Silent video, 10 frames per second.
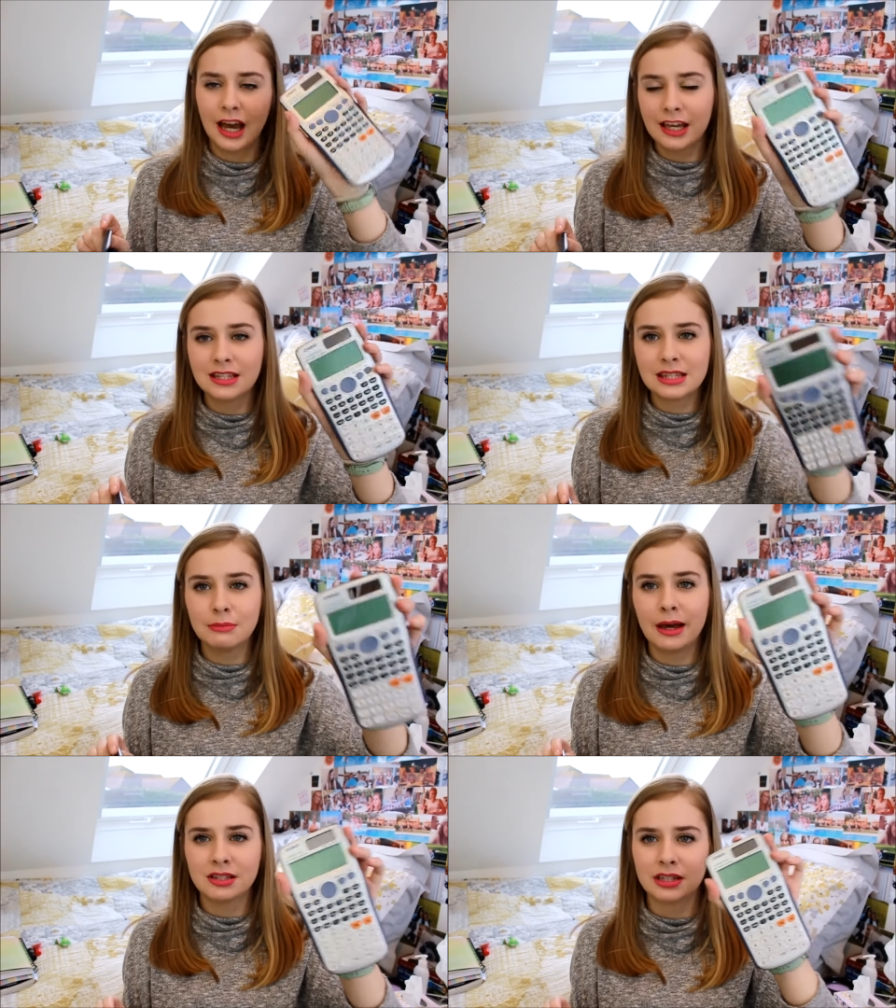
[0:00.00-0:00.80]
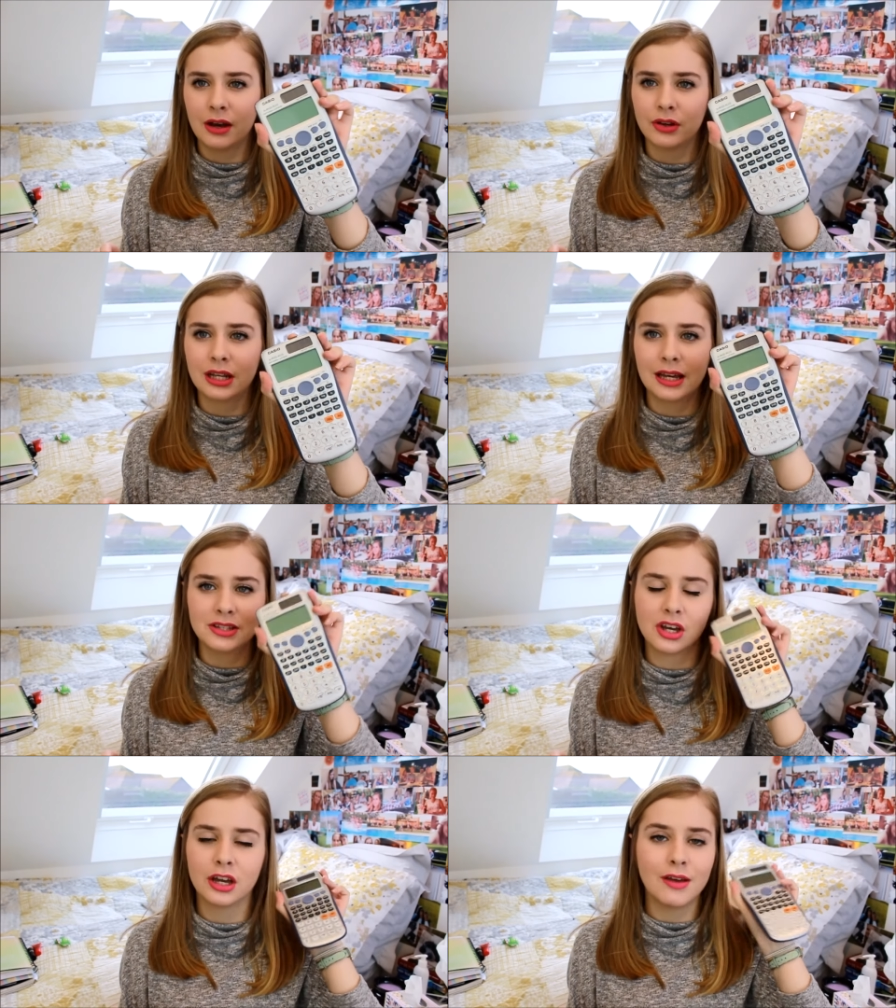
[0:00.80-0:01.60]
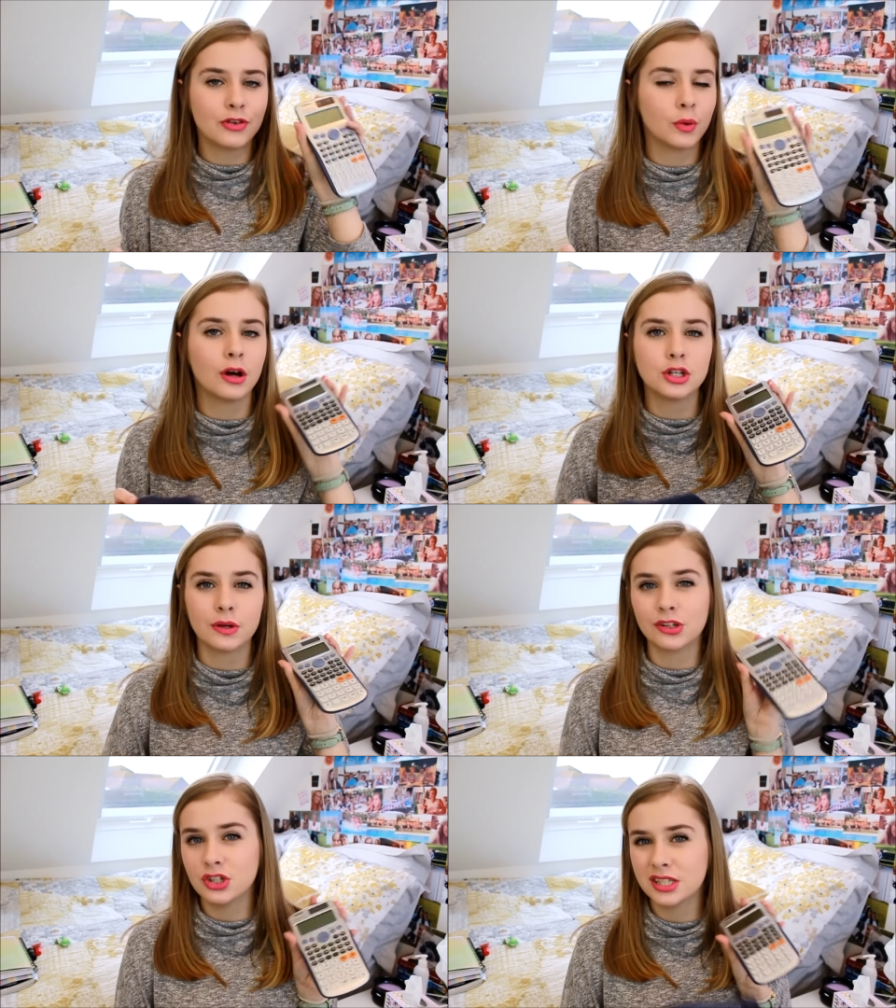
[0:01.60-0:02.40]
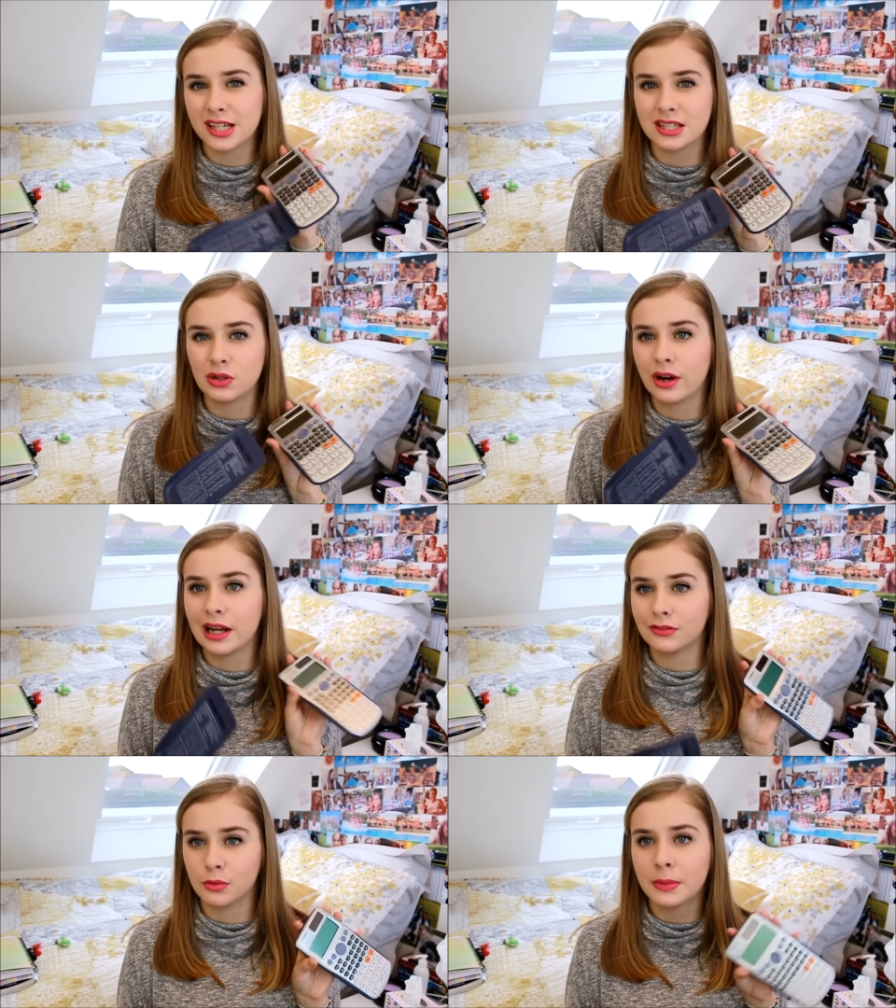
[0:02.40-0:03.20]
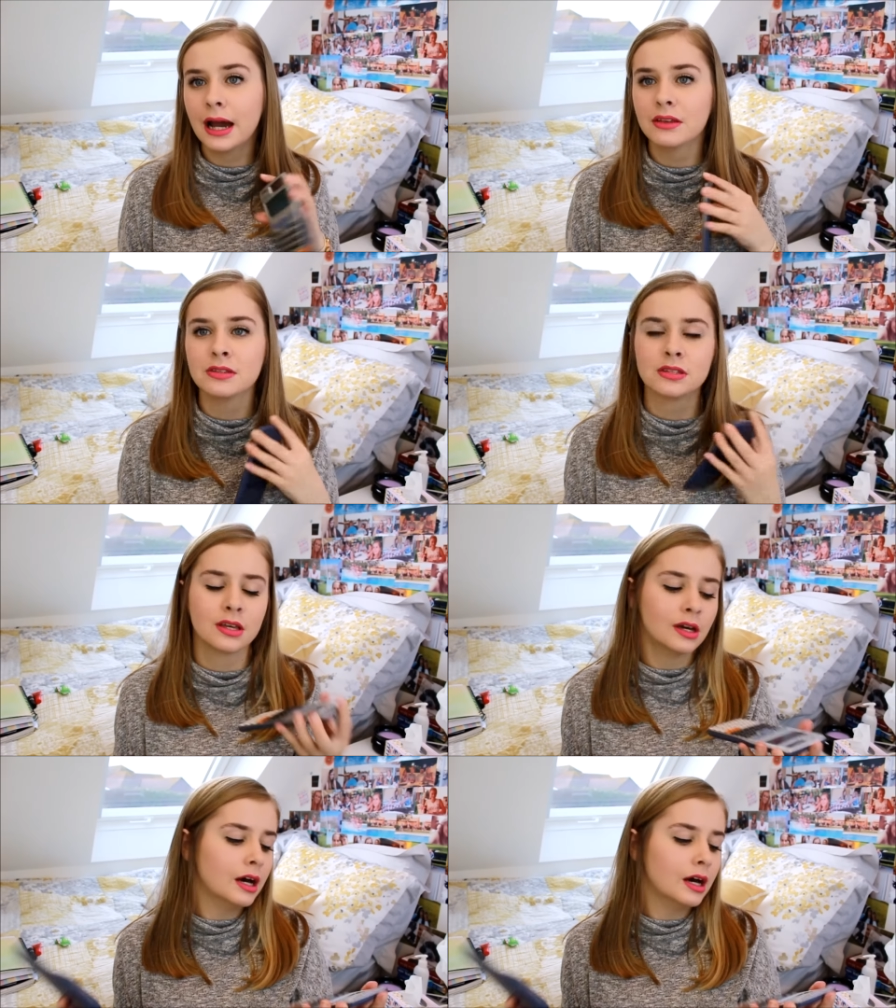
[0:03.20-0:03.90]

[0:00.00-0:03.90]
It is the best calculator if you are doing G C S E or A-Level maths.